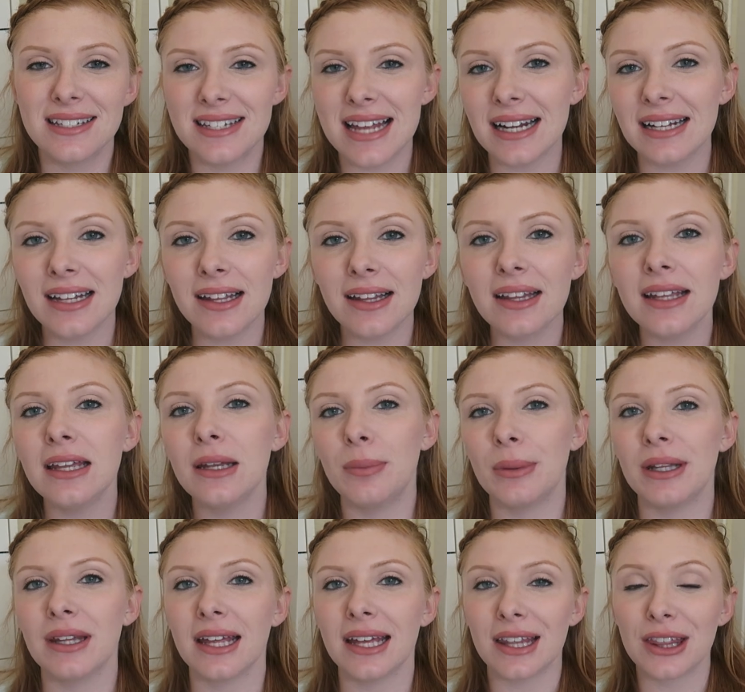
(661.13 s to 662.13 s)
technically it'd
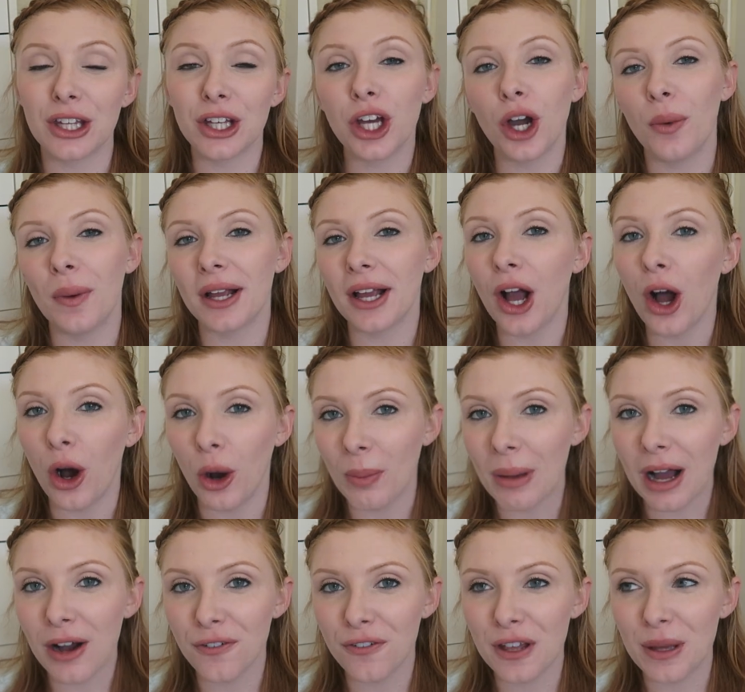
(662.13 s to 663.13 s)
be like the going home
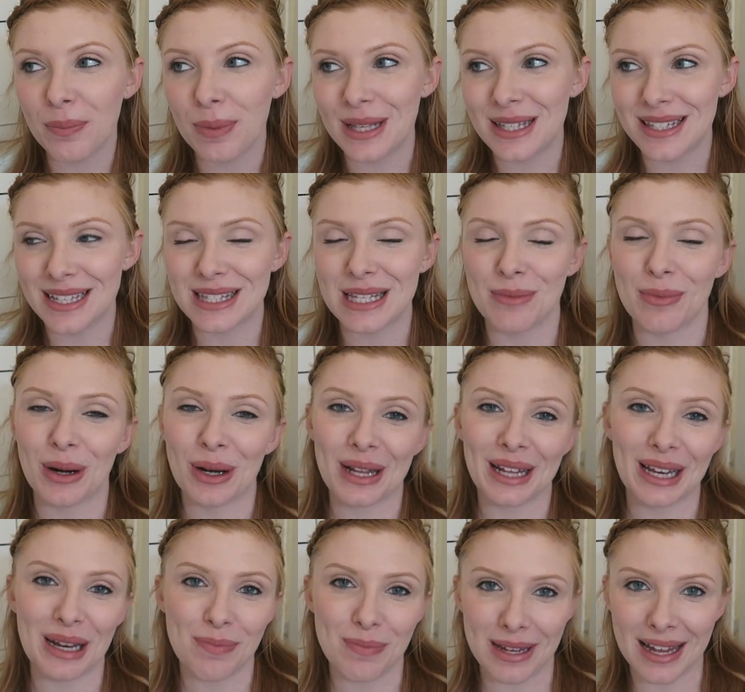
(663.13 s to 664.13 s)
outfit, but since I'm already
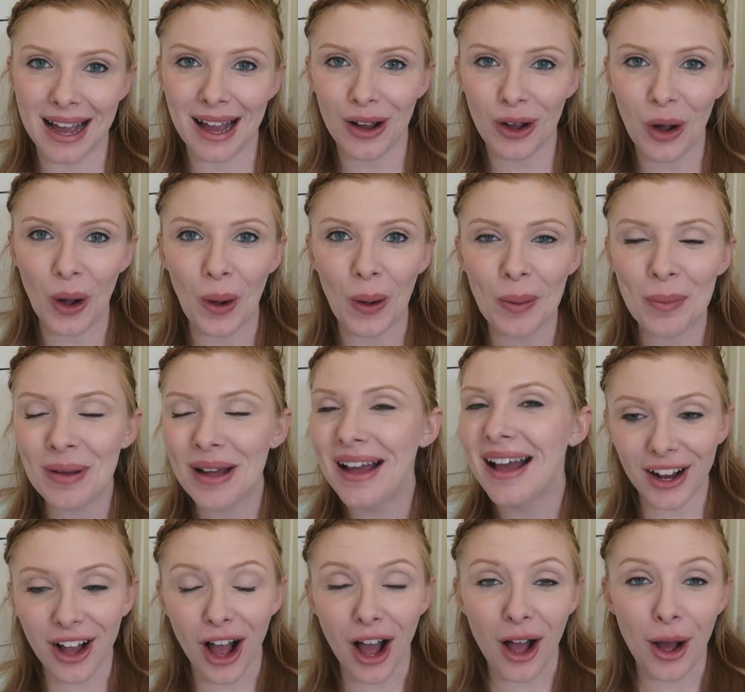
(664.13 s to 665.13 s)
gonna be at home,
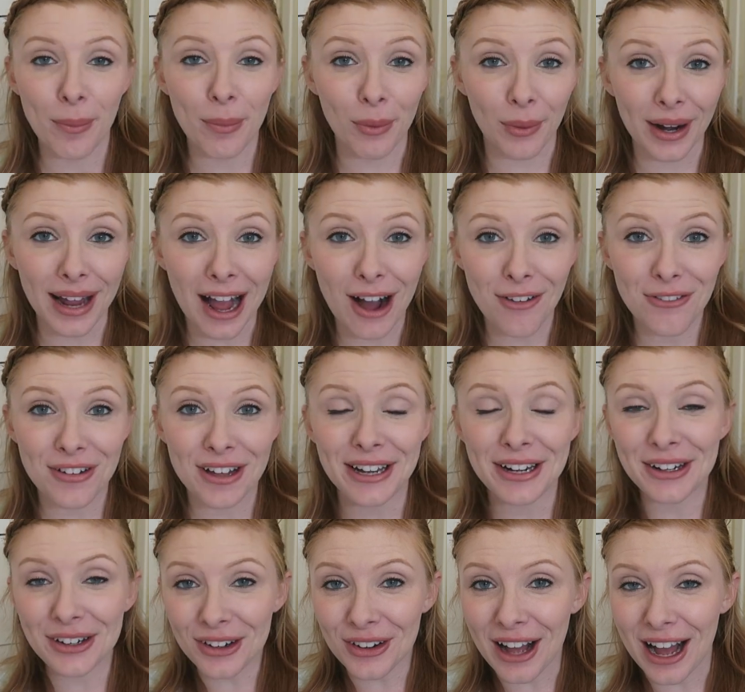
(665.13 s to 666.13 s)
I got a boy outfit
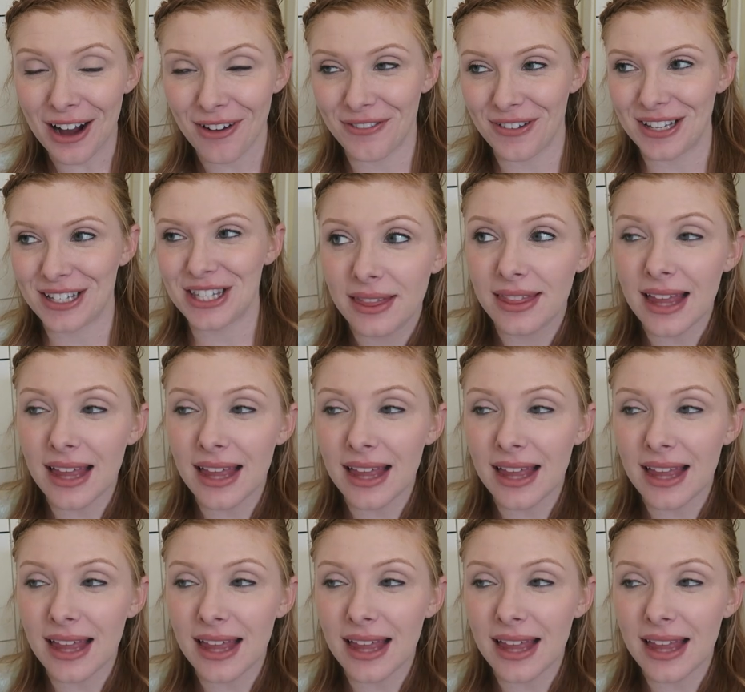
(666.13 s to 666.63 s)
and a girl outfit.